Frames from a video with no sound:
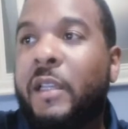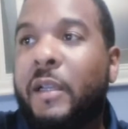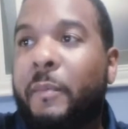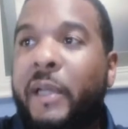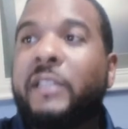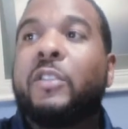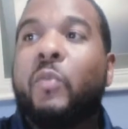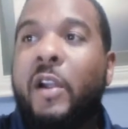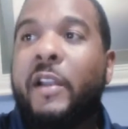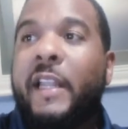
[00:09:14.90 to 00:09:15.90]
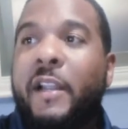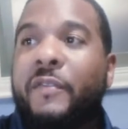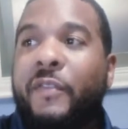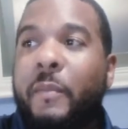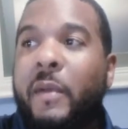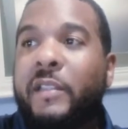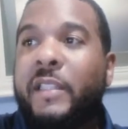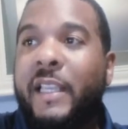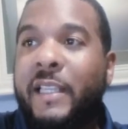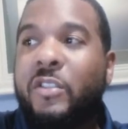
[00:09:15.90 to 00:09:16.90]
But the word here for month
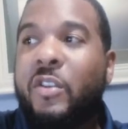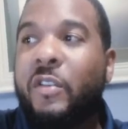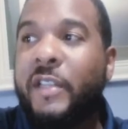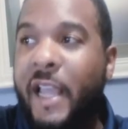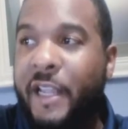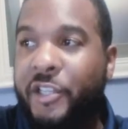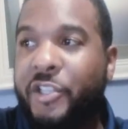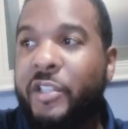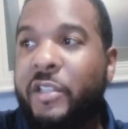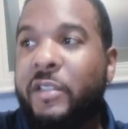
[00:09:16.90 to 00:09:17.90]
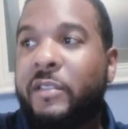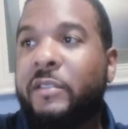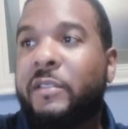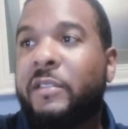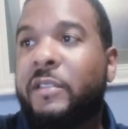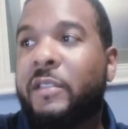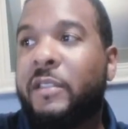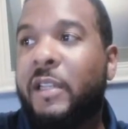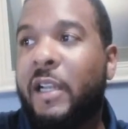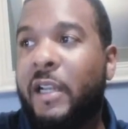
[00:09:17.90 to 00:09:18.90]
is Kodesh
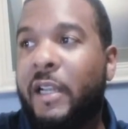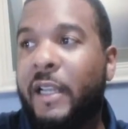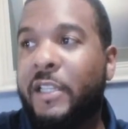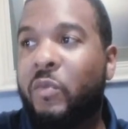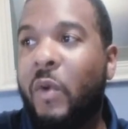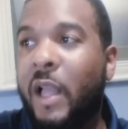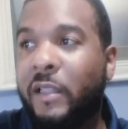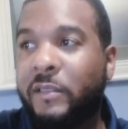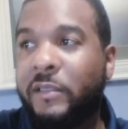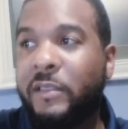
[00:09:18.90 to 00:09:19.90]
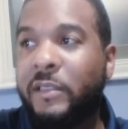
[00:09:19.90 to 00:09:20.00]
as well.